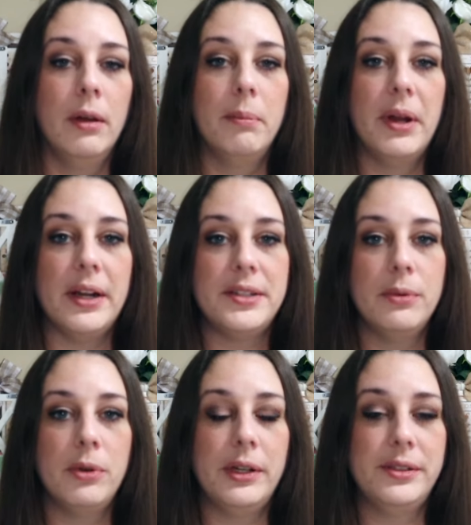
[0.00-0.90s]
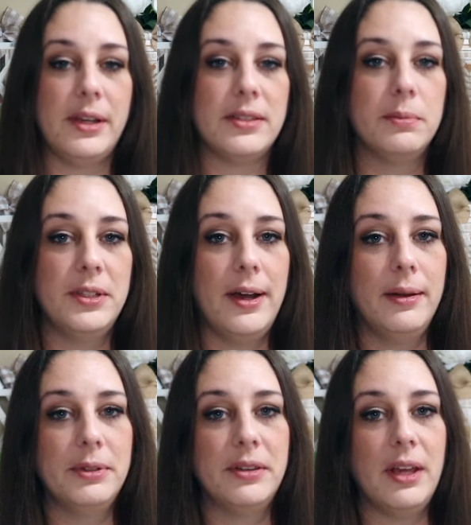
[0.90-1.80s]
But I did want to take some
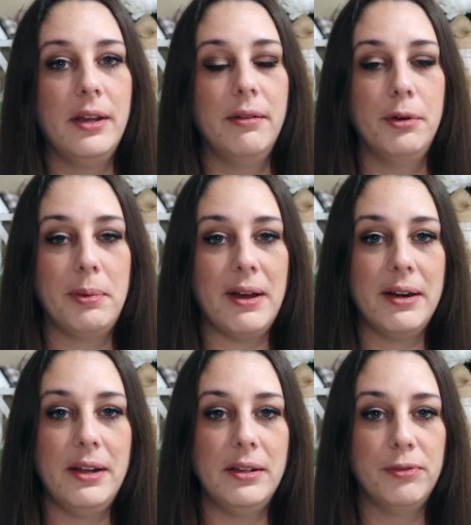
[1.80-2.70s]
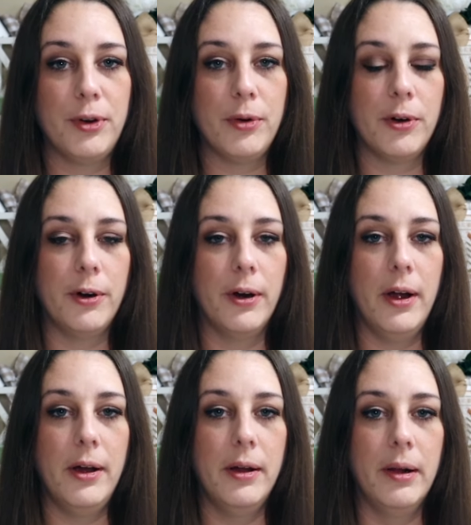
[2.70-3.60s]
time to thank everybody for
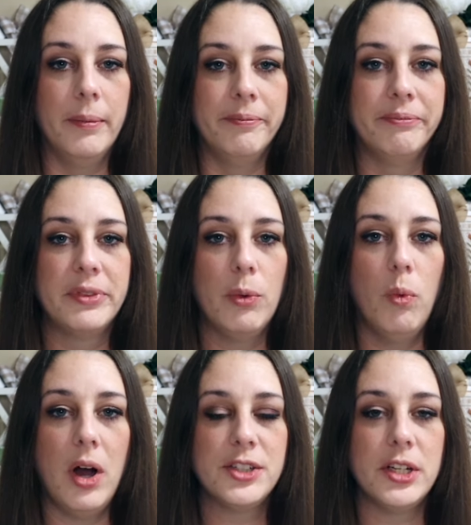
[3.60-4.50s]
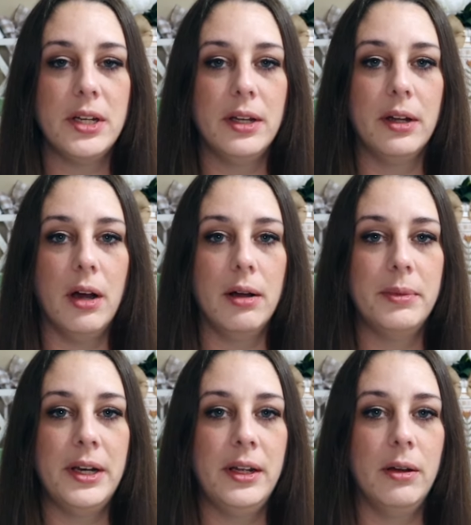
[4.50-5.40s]
watching and
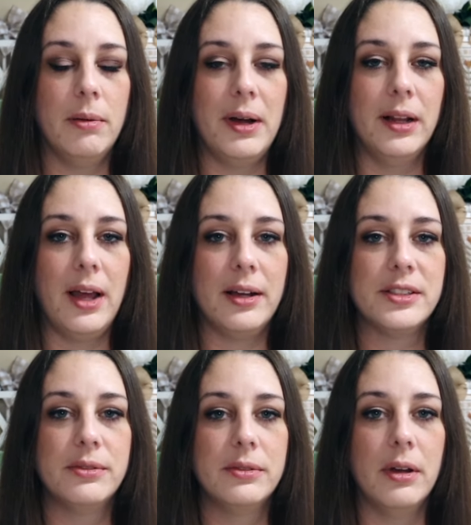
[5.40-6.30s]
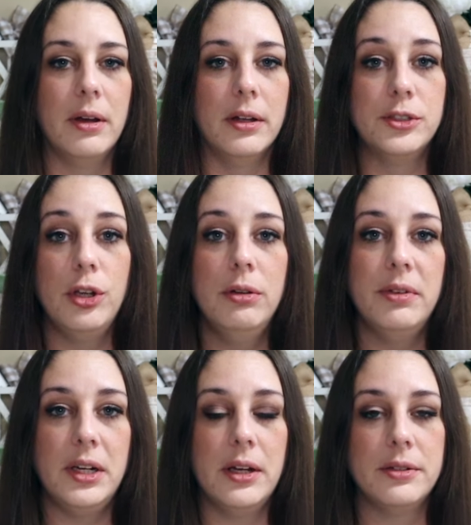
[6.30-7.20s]
commenting on my last two
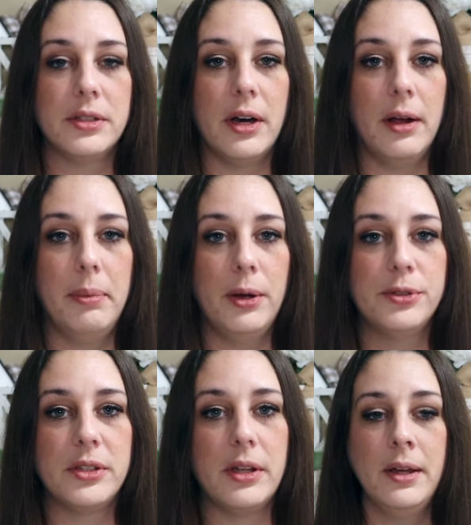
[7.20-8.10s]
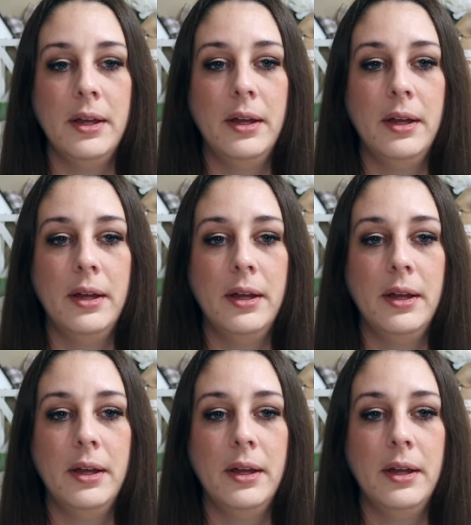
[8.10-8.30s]
videos that I posted.